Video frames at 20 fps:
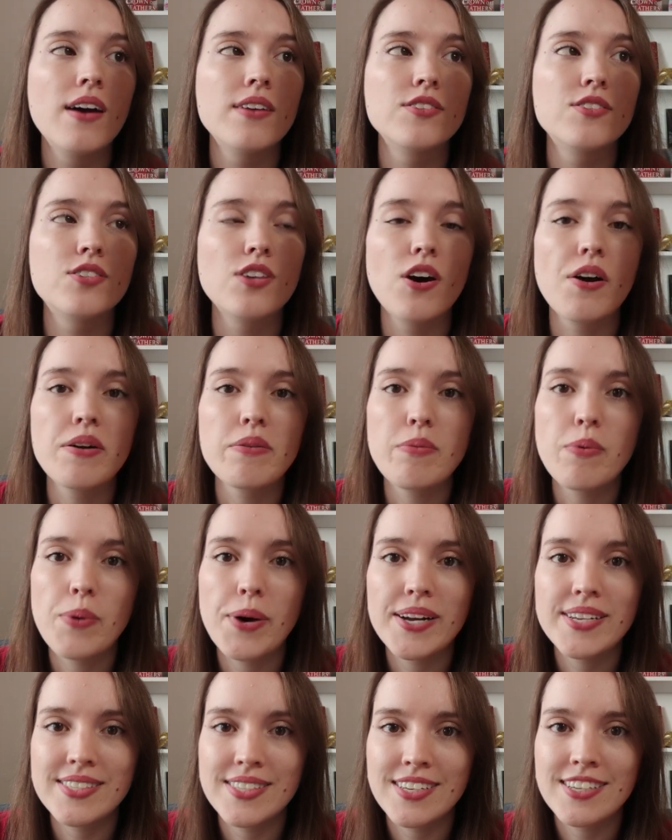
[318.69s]
So it
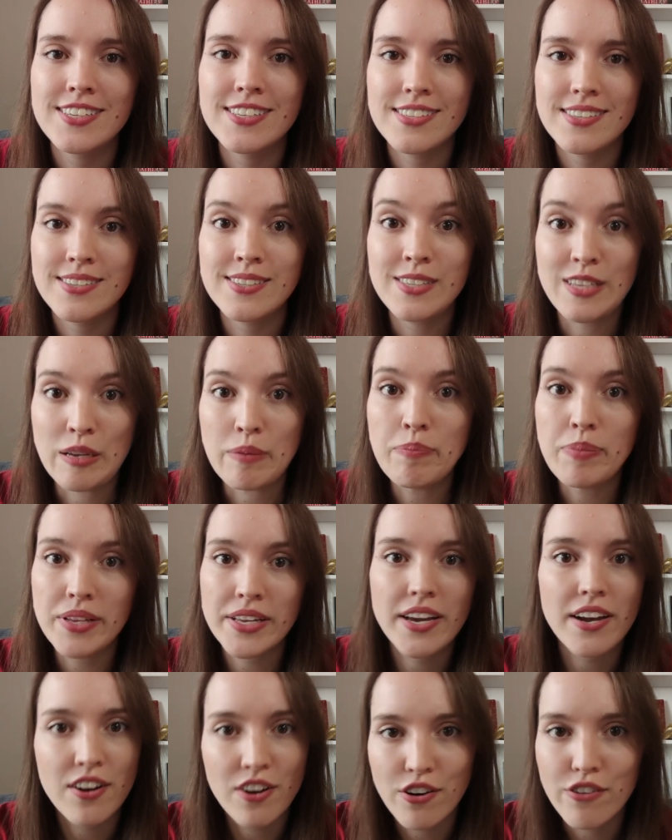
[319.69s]
wasn't
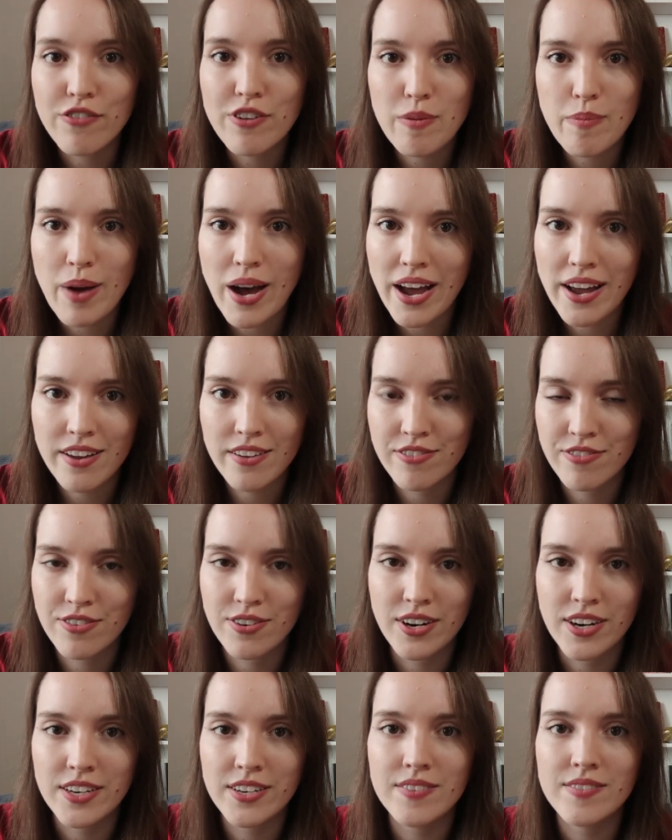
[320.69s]
simply a cover buy
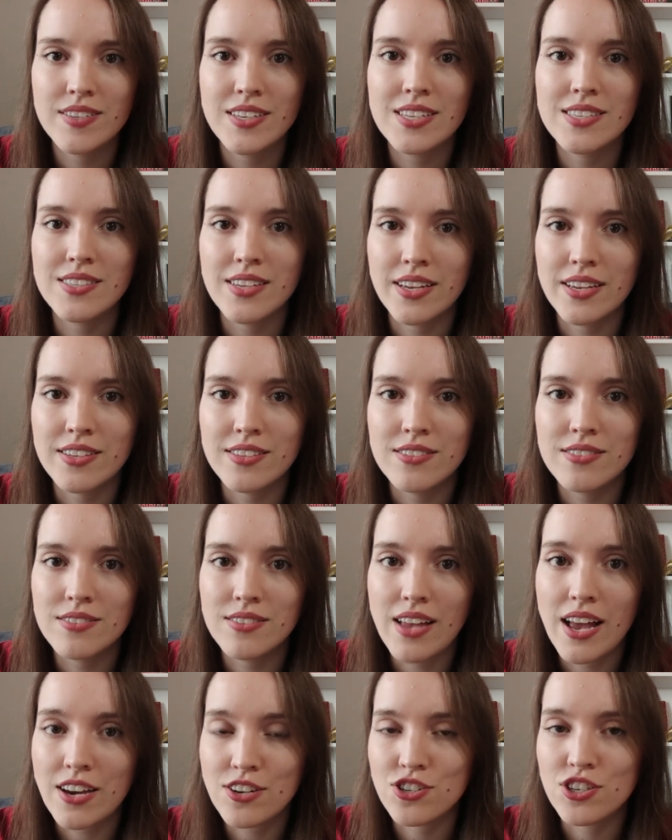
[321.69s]
for any of these. I
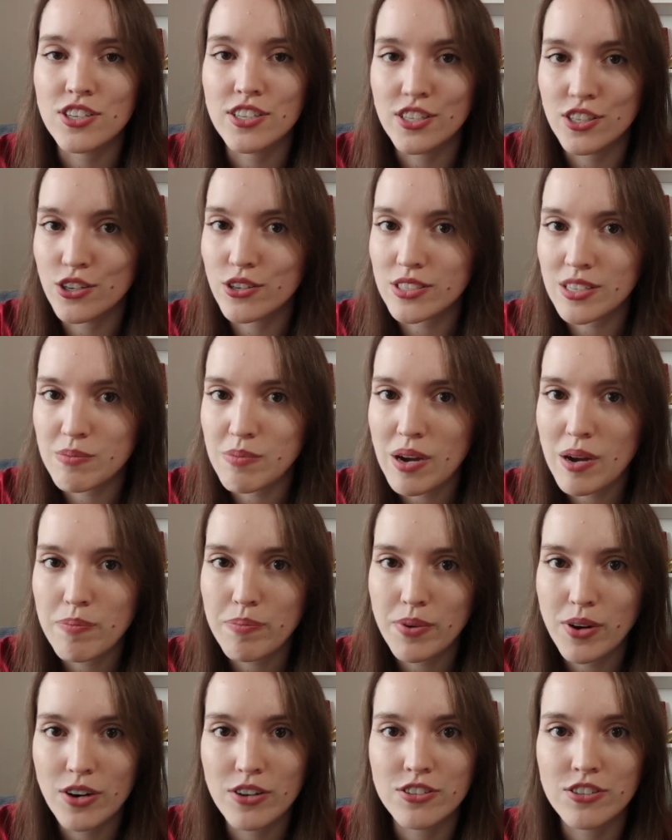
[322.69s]
actually looked them
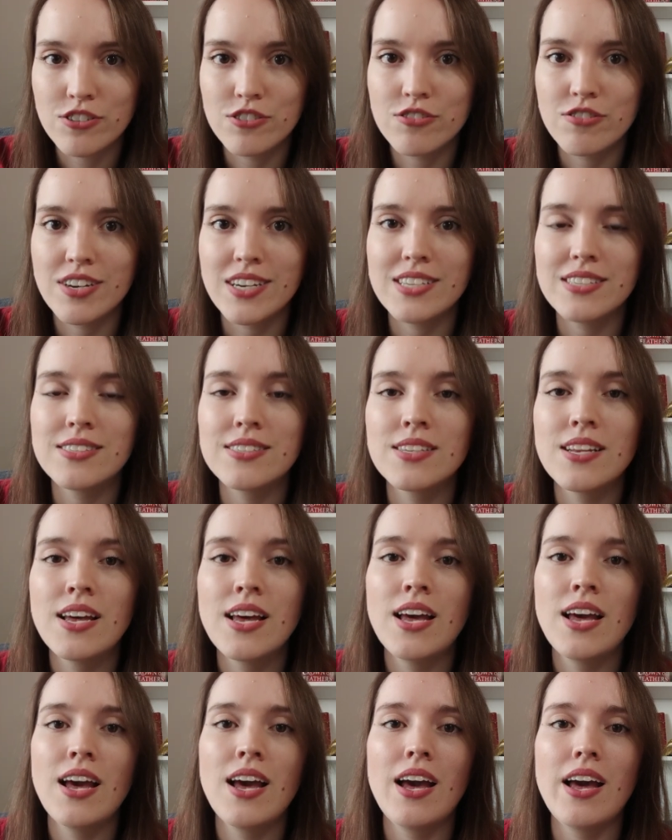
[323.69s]
up on Goodreads,
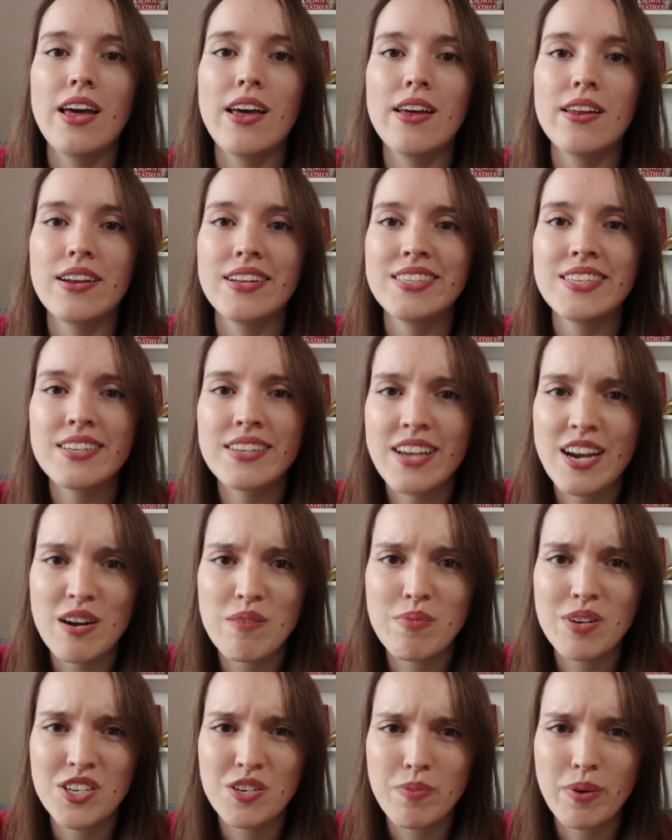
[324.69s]
and I didn't
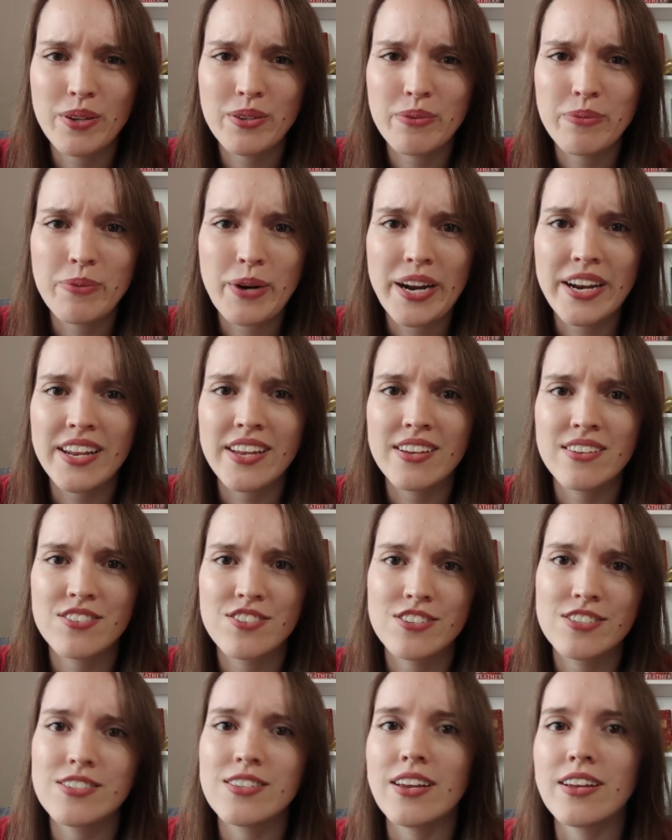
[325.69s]
care much about the
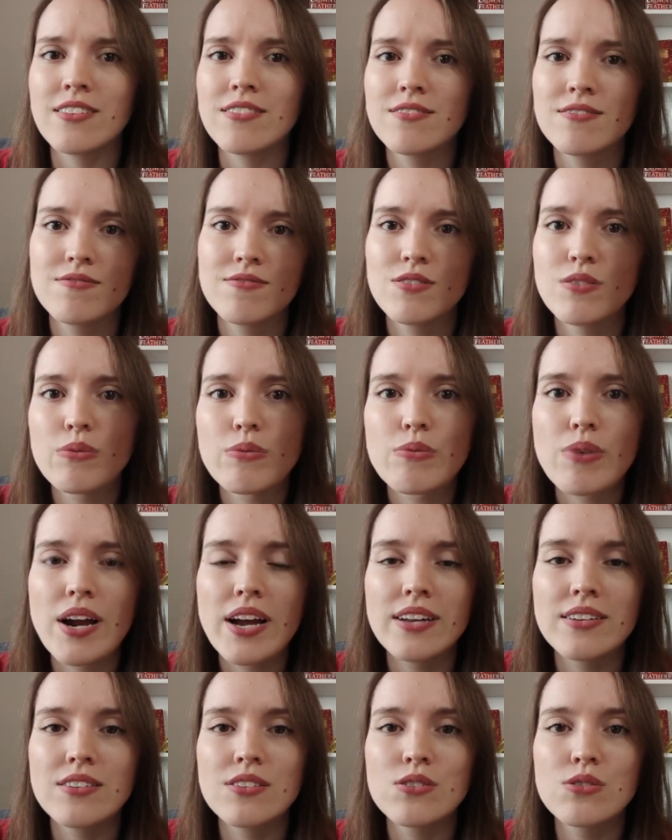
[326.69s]
ratings, just I
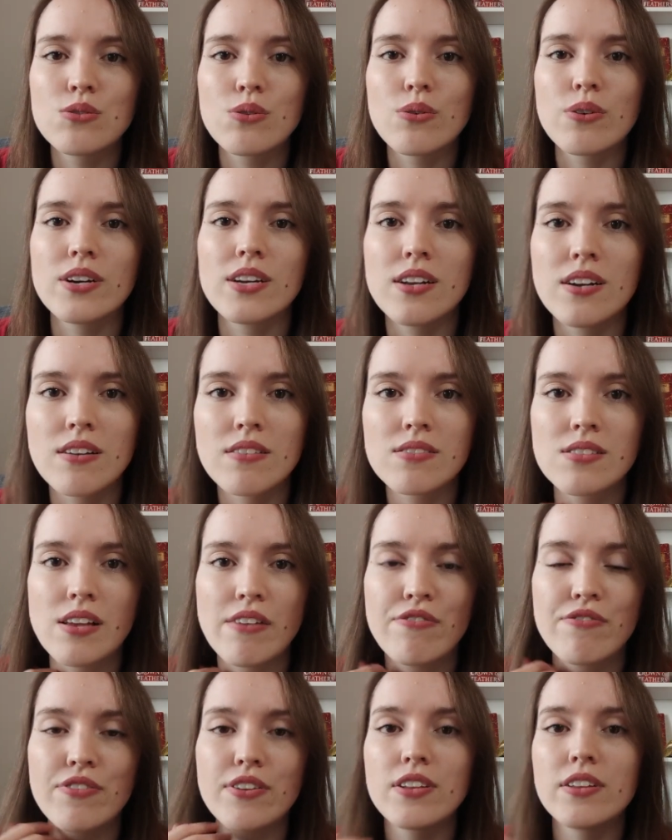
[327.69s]
read the story and
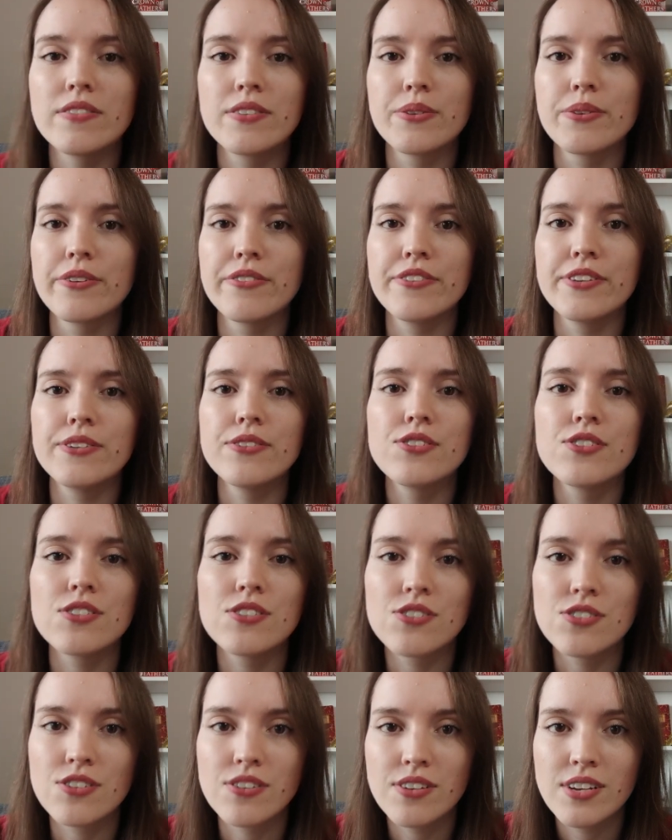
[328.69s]
a few of the reviews
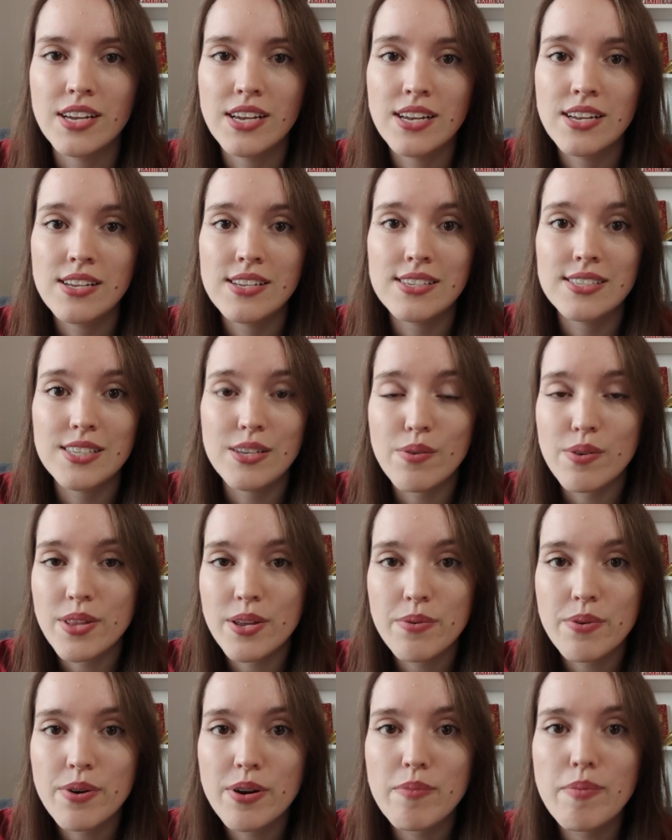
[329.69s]
just to see what
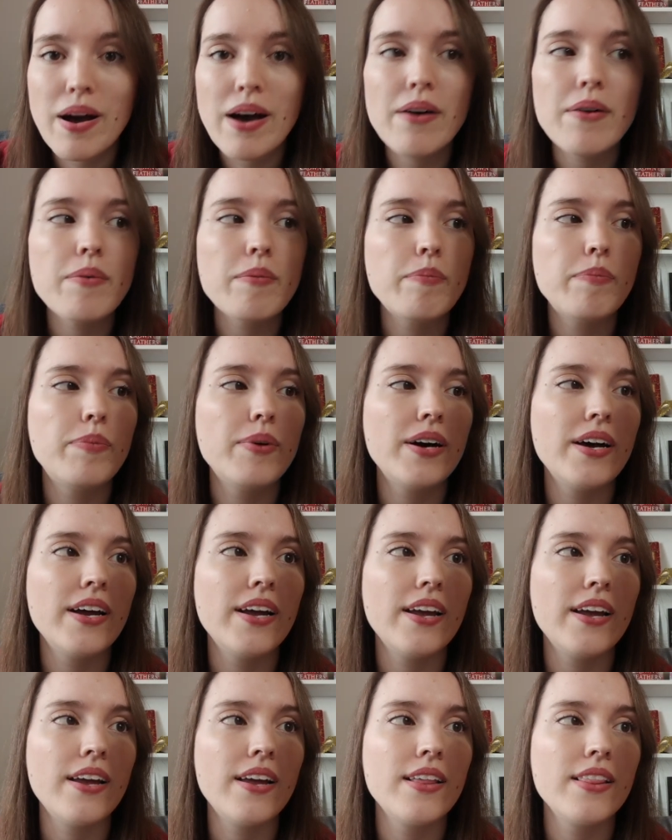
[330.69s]
they were about,
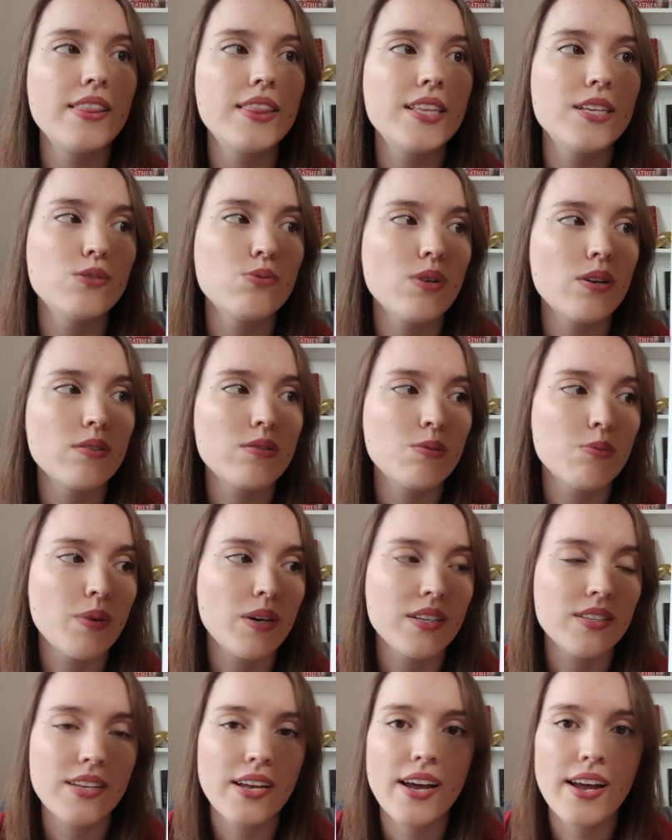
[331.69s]
but this was
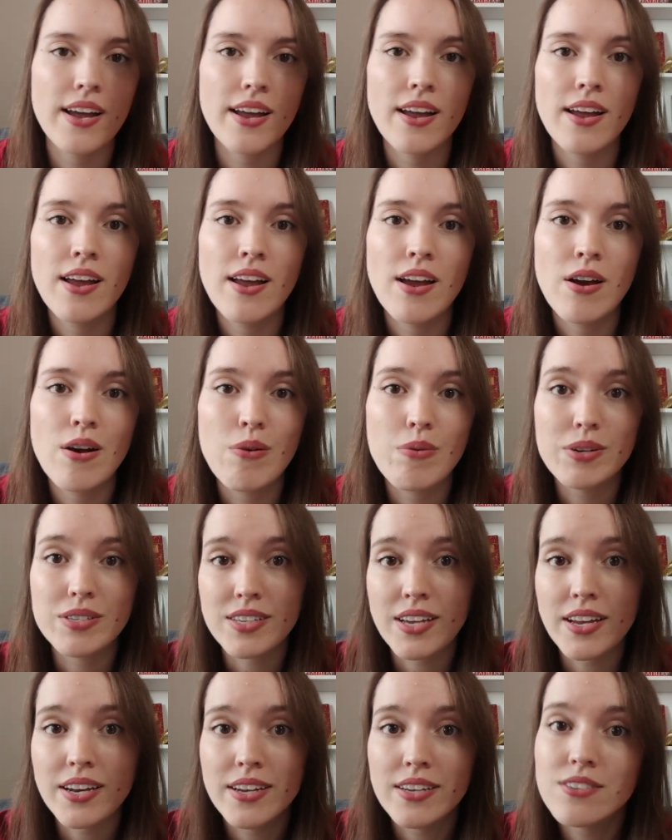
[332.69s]
one that was
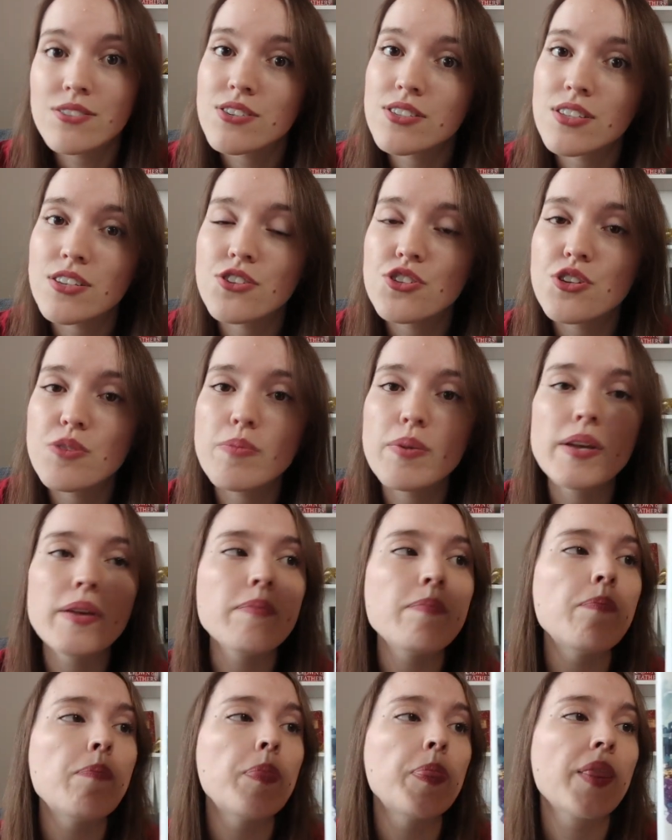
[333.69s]
kind of interesting to
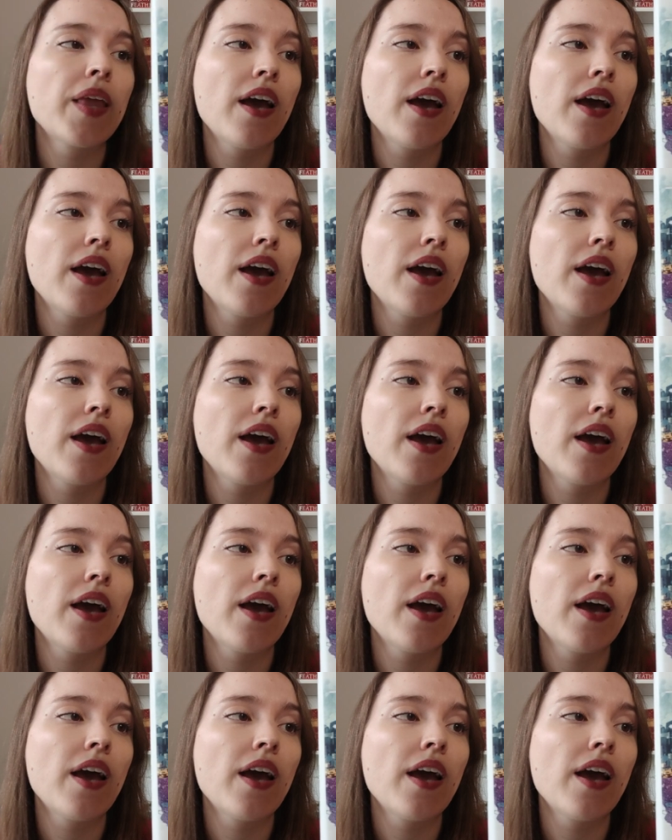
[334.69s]
me.